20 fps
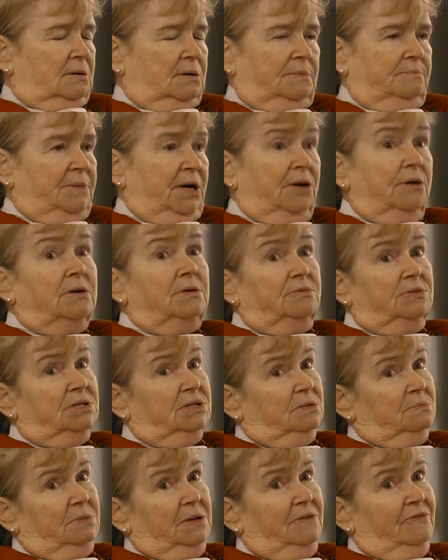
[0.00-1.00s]
Mary used
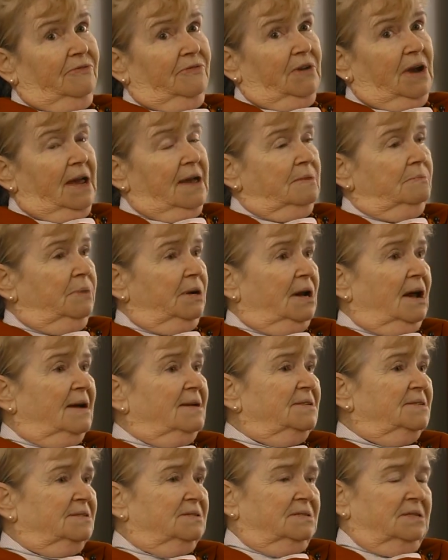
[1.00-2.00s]
to be afraid, but I
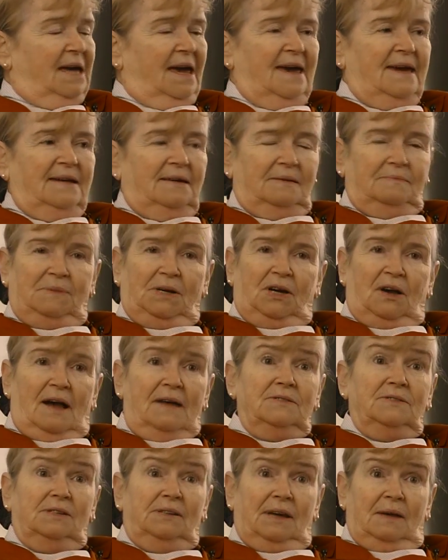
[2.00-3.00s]
used to hate it because I
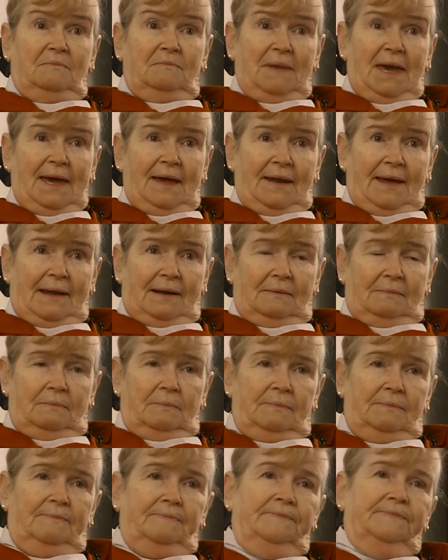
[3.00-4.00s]
used to get mad at him.
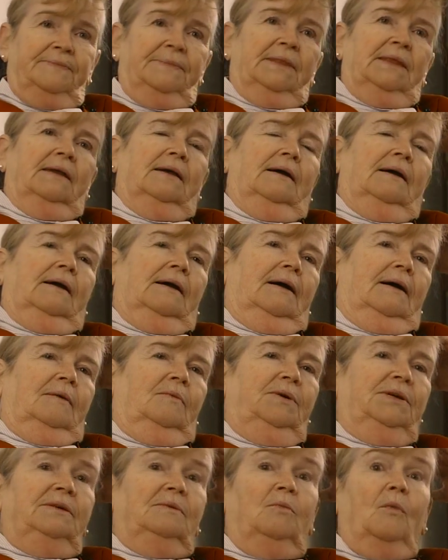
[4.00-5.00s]

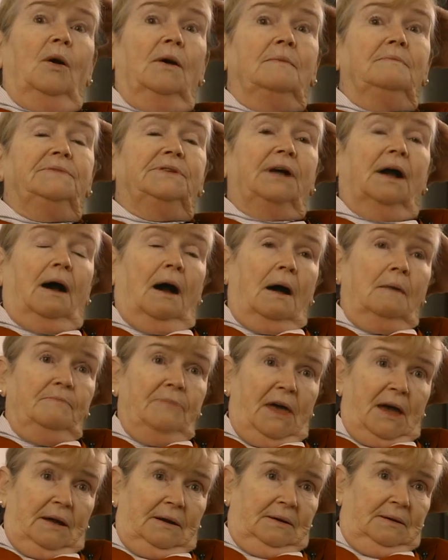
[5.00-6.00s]
We didn't want him to come
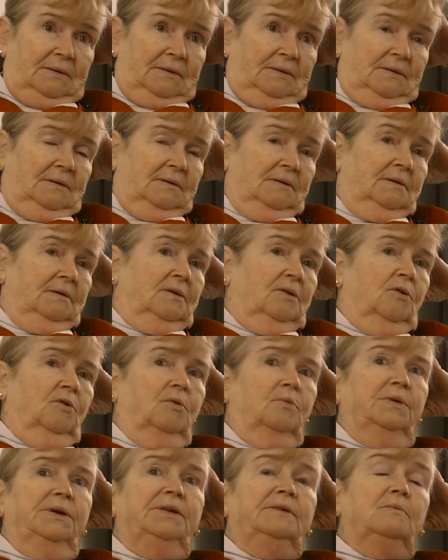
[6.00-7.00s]
then, or
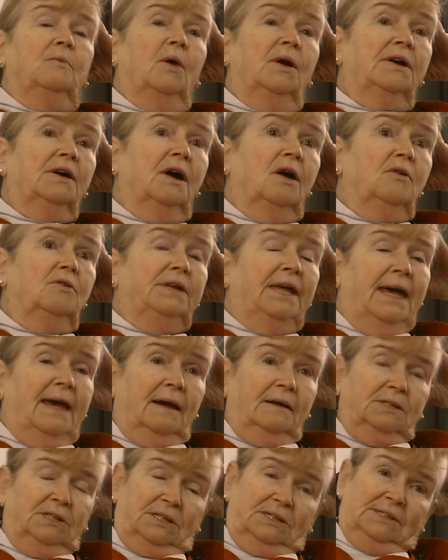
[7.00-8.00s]
we didn't want to go
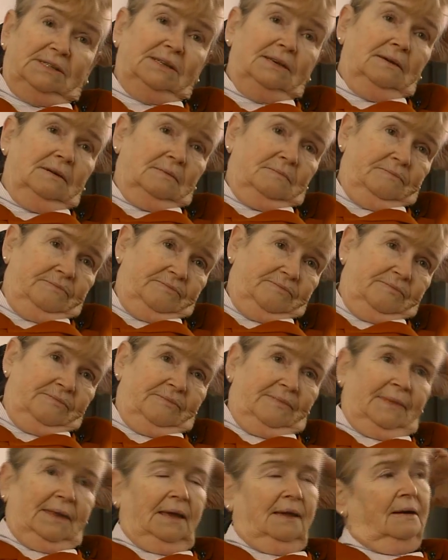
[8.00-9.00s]
down to see him.
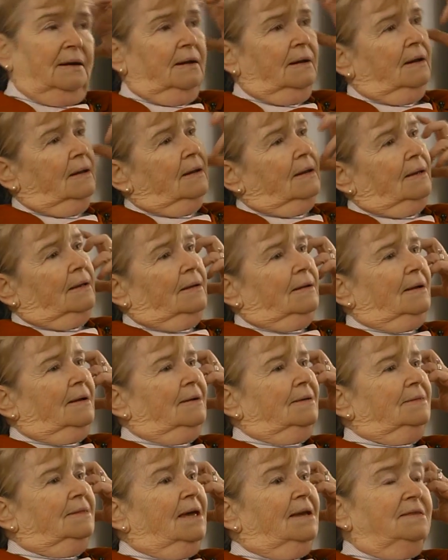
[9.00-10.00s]

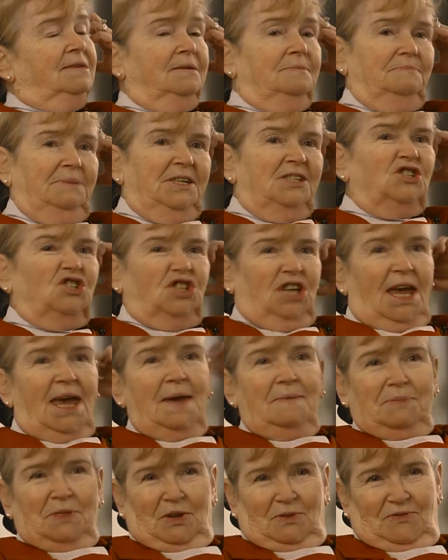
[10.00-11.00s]
And then you'd be
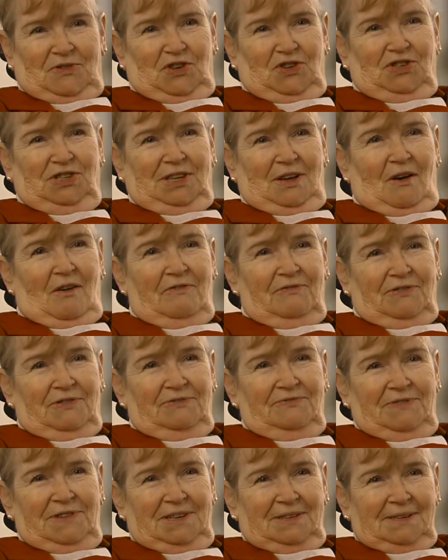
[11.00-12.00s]
ashamed of yourself for
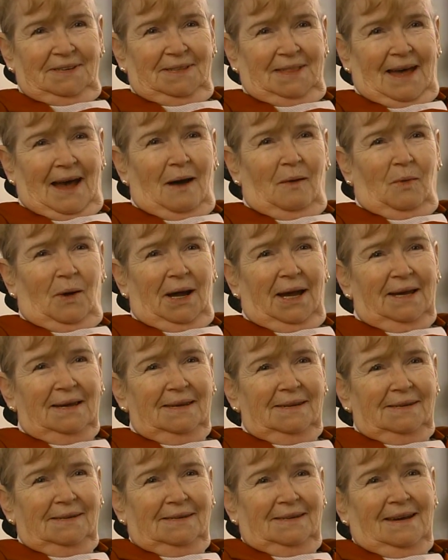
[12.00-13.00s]
feeling that way,
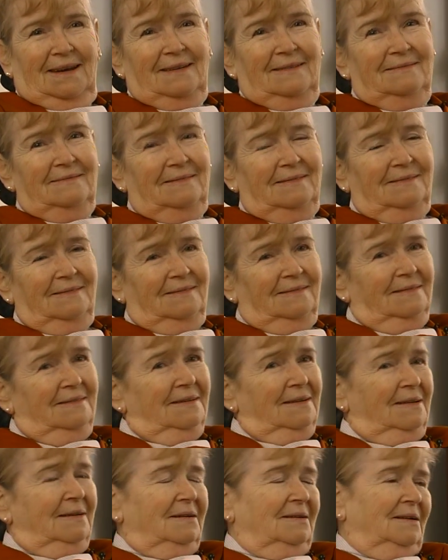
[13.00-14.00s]
you know?
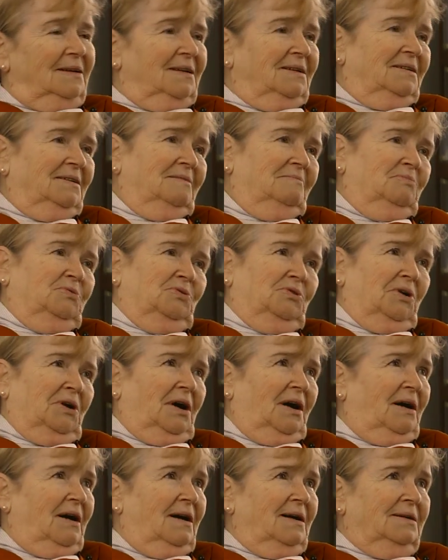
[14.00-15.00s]
Poor
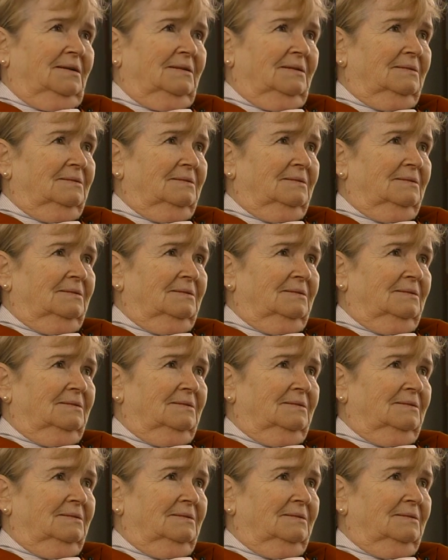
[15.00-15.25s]
guy.